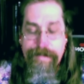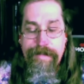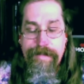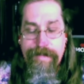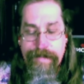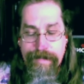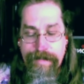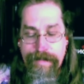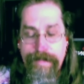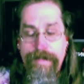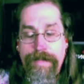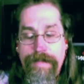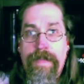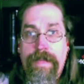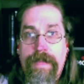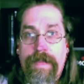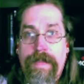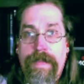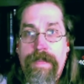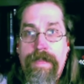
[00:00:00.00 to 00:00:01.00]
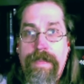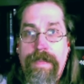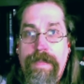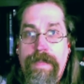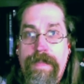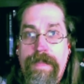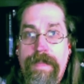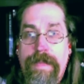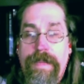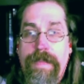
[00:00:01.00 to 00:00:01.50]

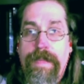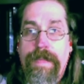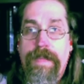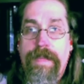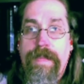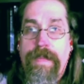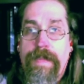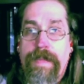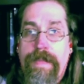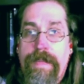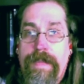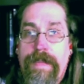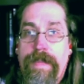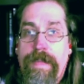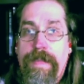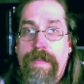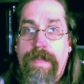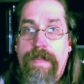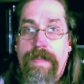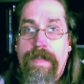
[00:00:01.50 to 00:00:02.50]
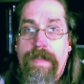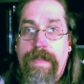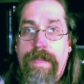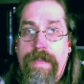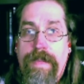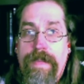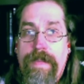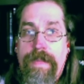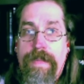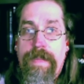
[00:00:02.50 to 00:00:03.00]

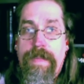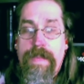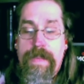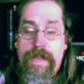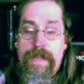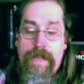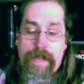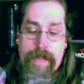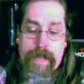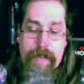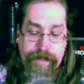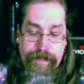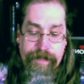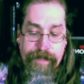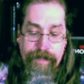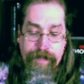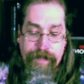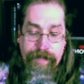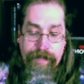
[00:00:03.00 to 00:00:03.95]
[no speech]